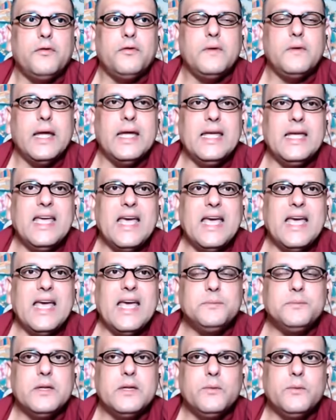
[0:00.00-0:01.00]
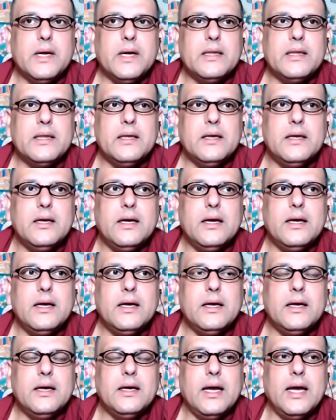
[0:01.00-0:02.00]
engagement with
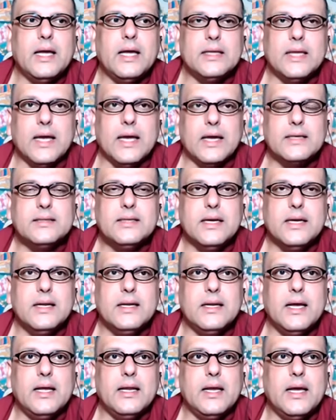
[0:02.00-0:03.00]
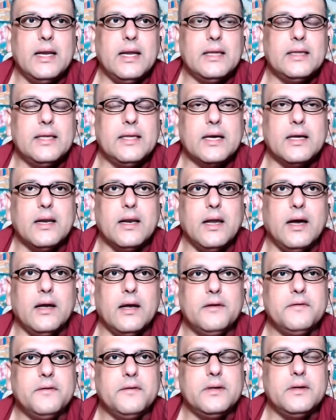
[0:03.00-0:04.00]
ethics and ethical
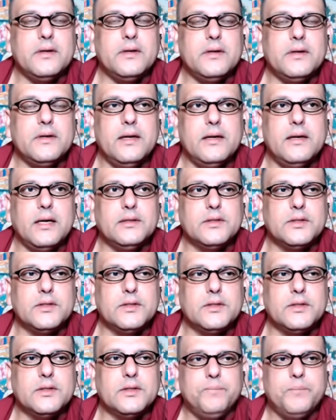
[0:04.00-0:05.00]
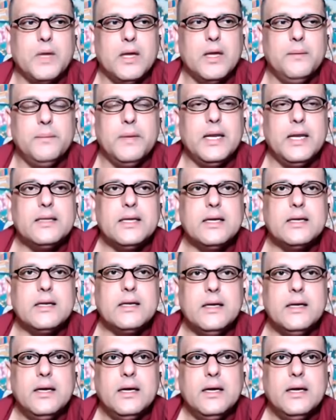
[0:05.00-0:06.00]
life and so on, meaning that
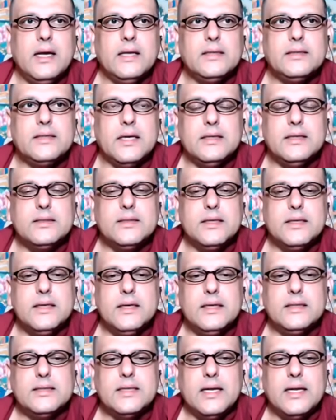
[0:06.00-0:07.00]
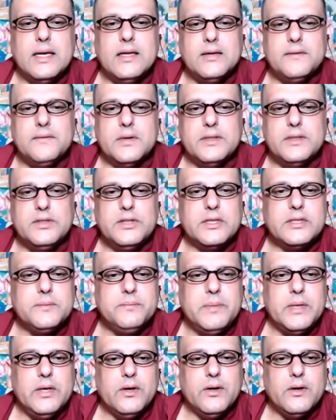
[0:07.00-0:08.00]
it's an endeavor just
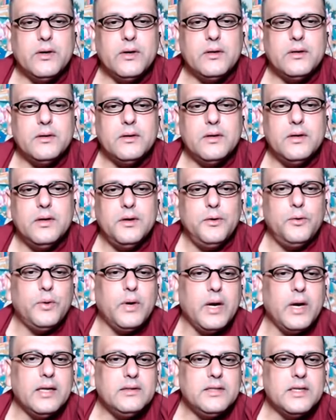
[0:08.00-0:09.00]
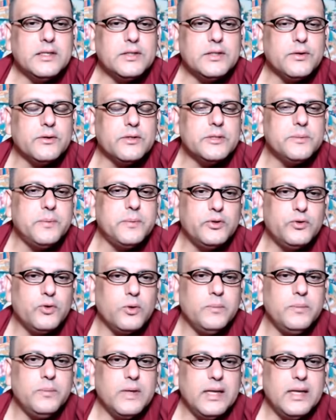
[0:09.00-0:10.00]
beyond religious or spiritual
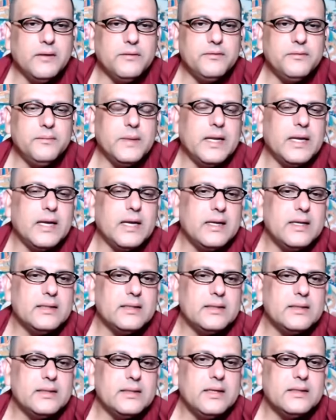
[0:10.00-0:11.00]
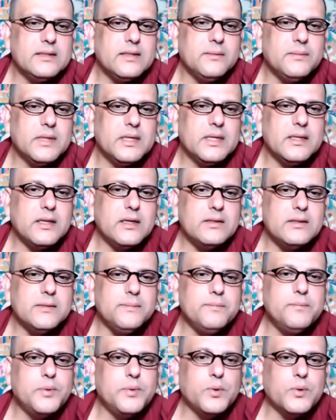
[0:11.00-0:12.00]
belief. Meaning it is something that is
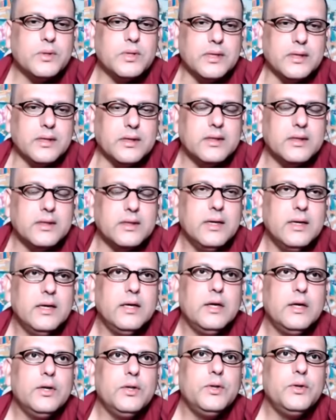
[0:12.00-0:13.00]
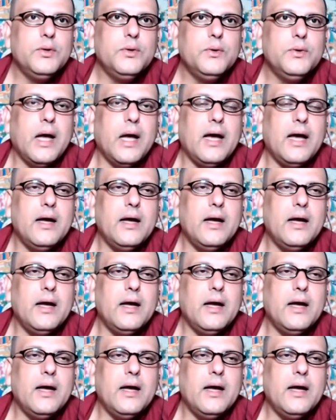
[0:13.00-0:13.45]
important to